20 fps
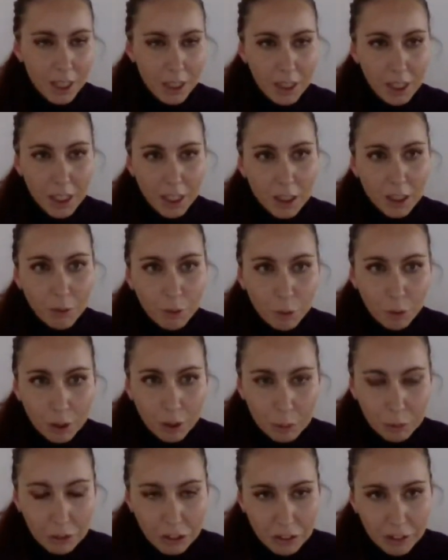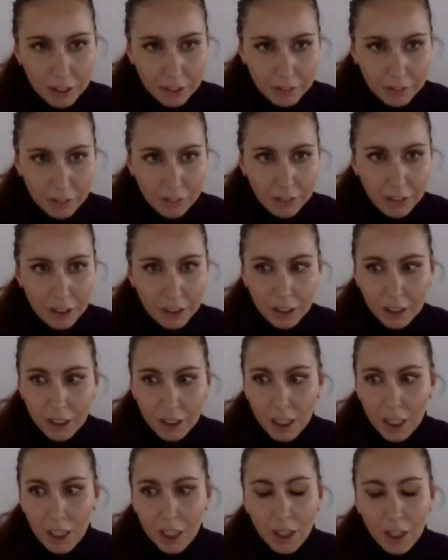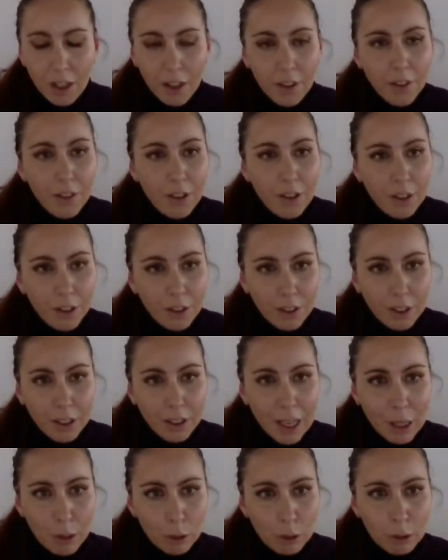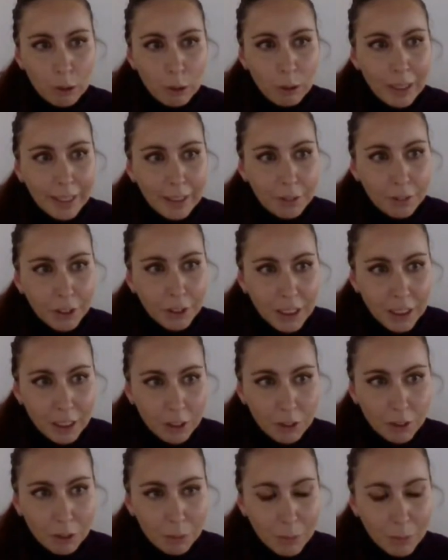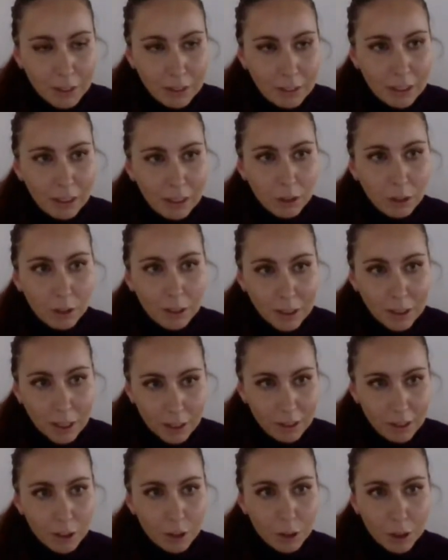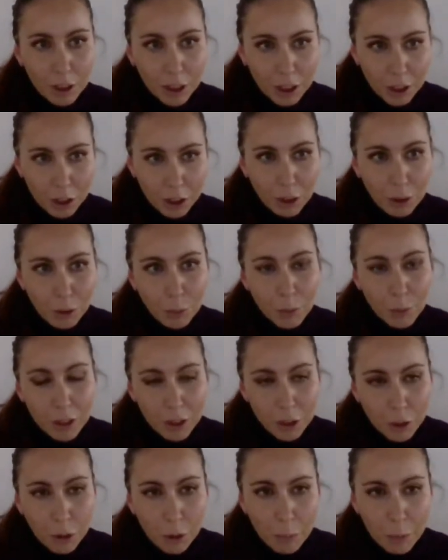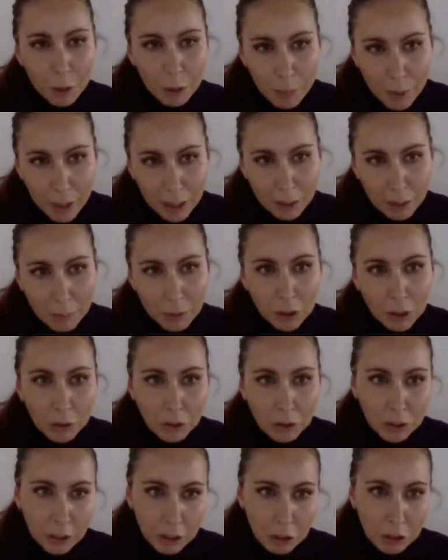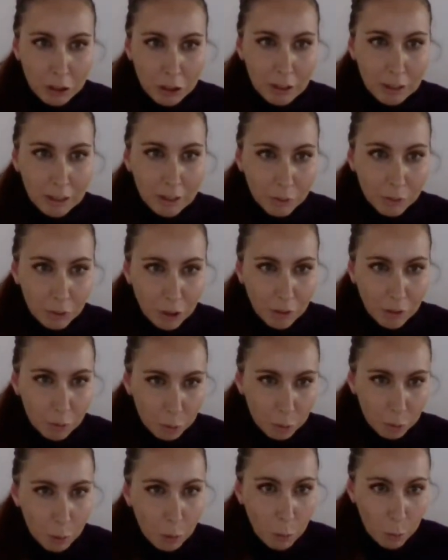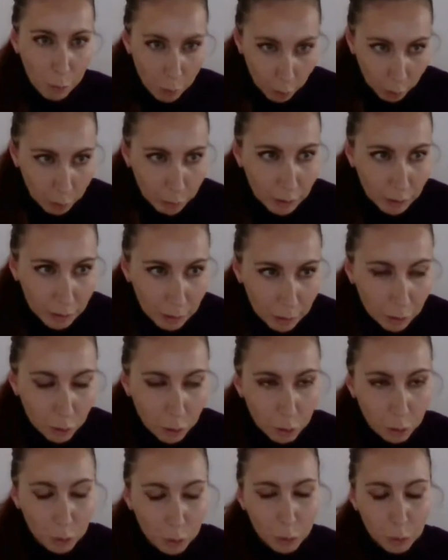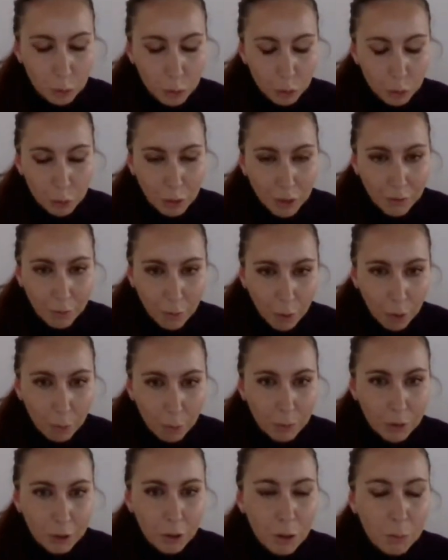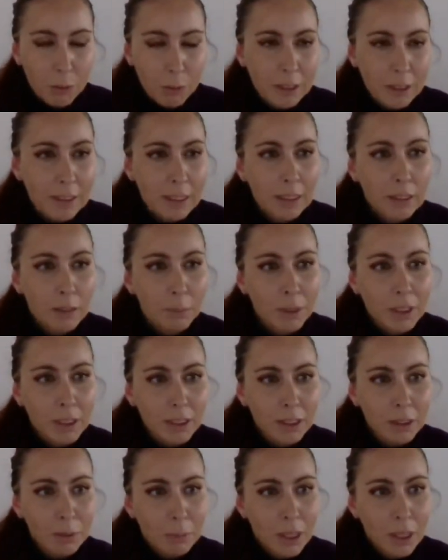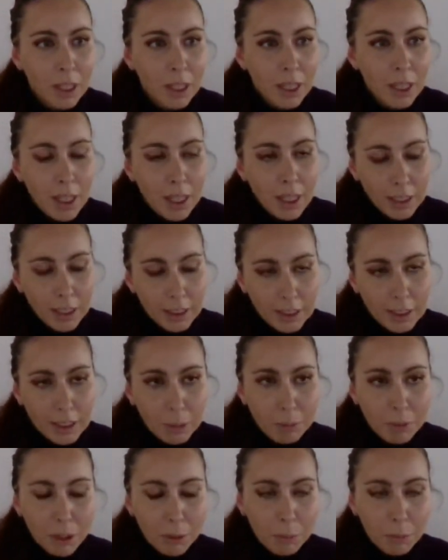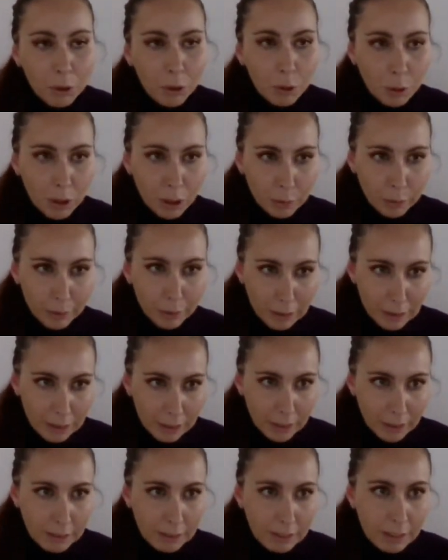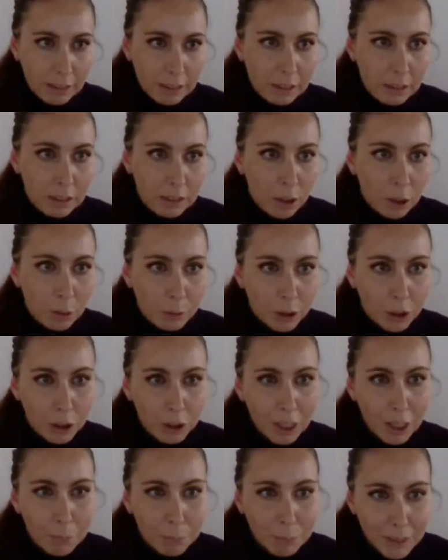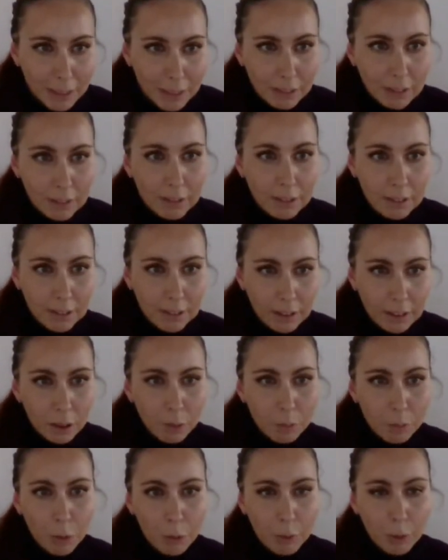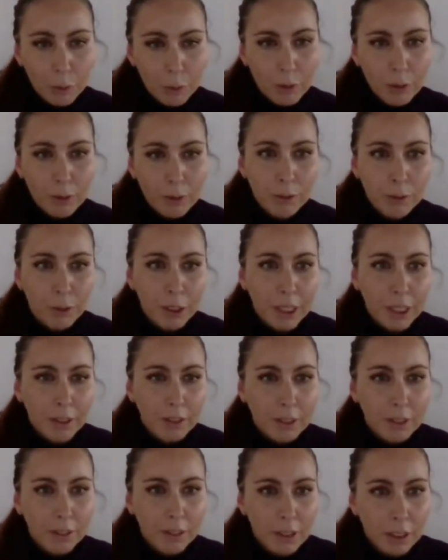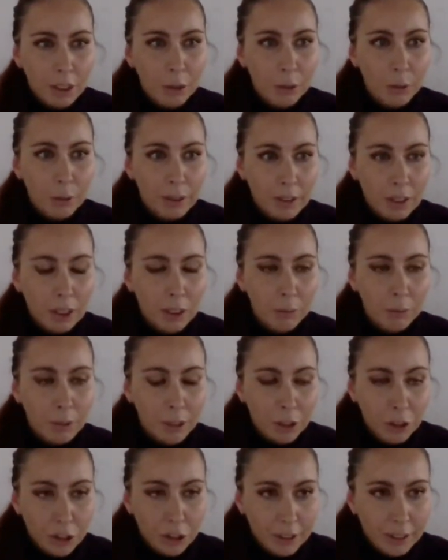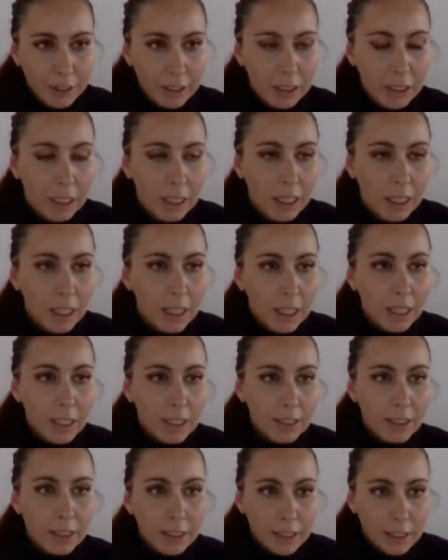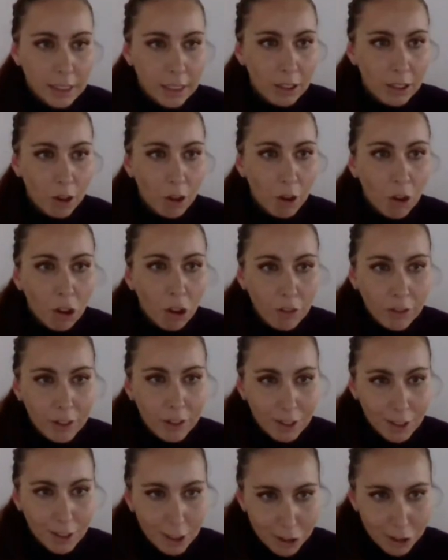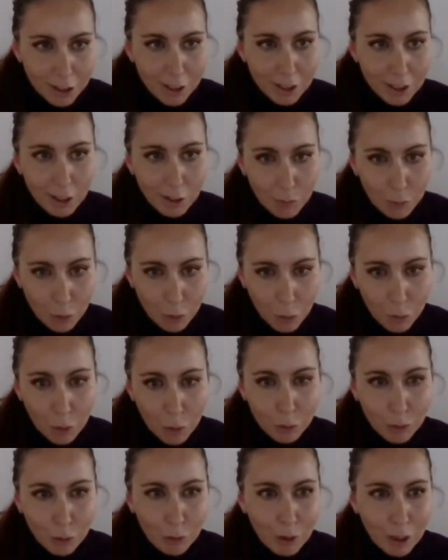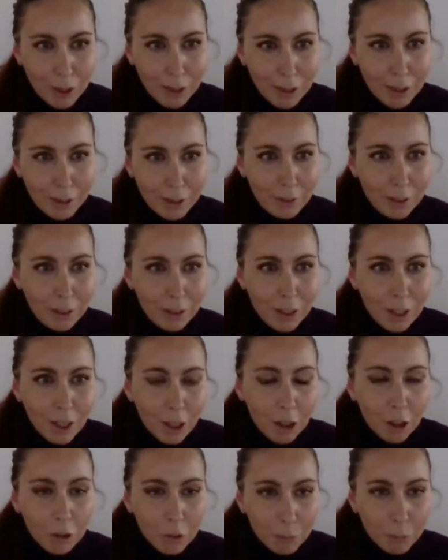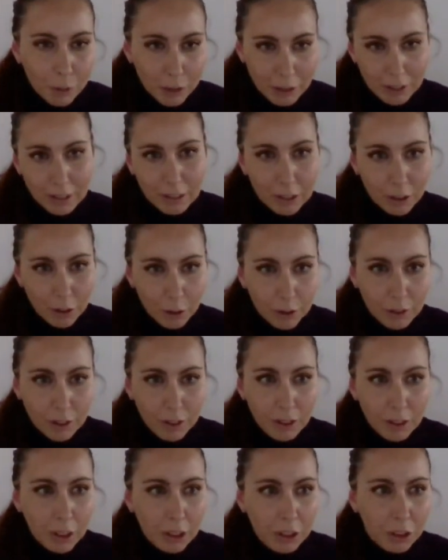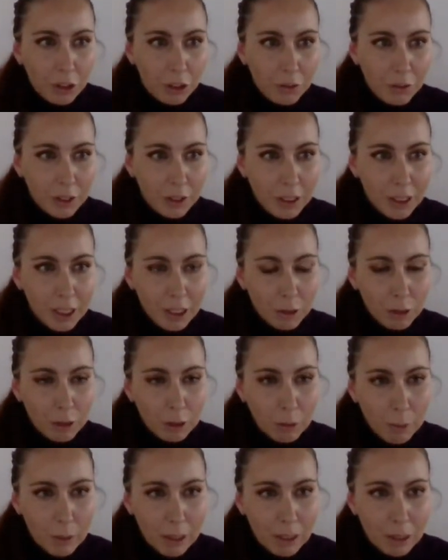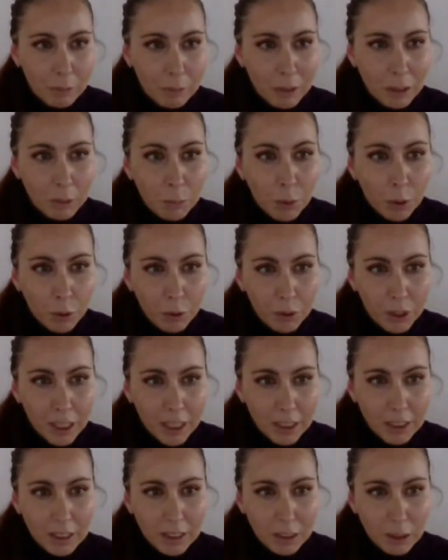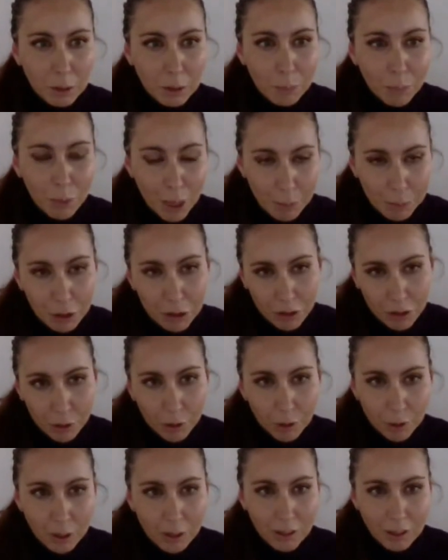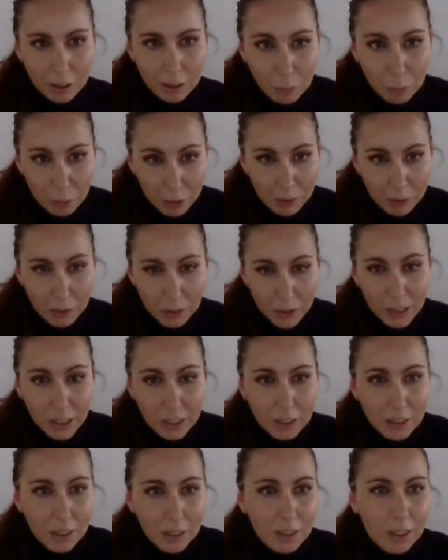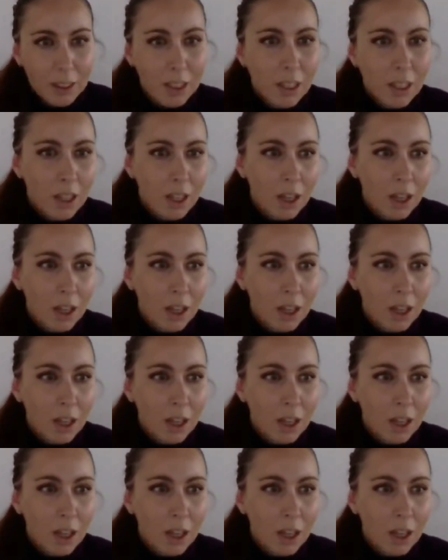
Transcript: In the end of 2017, the Council agreed on a mandate to start negotiations with the European Parliament on the legislative draft proposal to reform the common asylum system. In September 2018, the Commission updated the single proposal regarding the EU Asylum Agency. Since then, all of the legislative proposals are under persistent consideration of the Council, Parliament, in both cases, the primary sources and the press releases